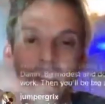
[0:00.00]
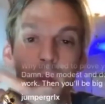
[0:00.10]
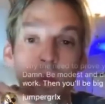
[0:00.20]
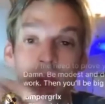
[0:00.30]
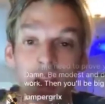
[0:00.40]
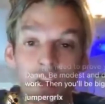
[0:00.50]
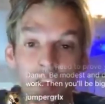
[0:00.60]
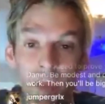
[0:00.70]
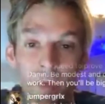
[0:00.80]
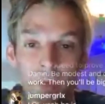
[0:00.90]
This is my
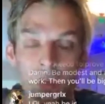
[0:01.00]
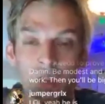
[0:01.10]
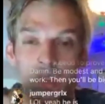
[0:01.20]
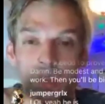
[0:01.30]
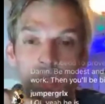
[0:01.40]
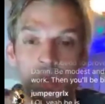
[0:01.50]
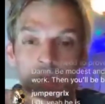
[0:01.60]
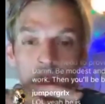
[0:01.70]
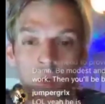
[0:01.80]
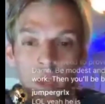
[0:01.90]
record label. He's
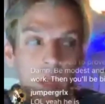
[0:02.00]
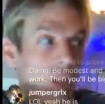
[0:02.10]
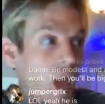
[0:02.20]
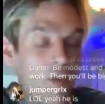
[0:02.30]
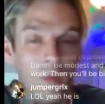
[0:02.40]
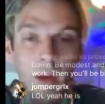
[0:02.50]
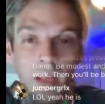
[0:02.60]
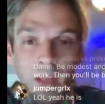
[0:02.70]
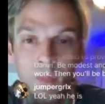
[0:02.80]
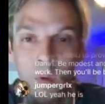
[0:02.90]
with Sony and
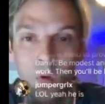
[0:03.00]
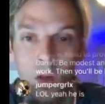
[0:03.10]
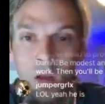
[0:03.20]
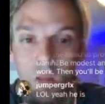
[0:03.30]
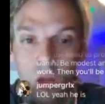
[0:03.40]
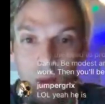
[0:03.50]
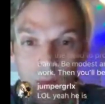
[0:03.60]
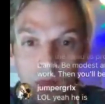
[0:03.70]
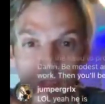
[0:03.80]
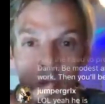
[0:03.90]
everybody. He broke a
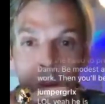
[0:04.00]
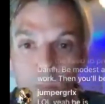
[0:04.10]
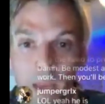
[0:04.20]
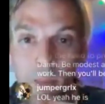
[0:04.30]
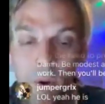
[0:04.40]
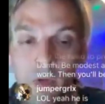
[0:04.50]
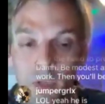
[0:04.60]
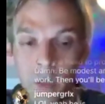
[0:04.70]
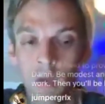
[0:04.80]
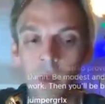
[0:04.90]
lot of people. He's a big
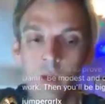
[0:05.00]
person.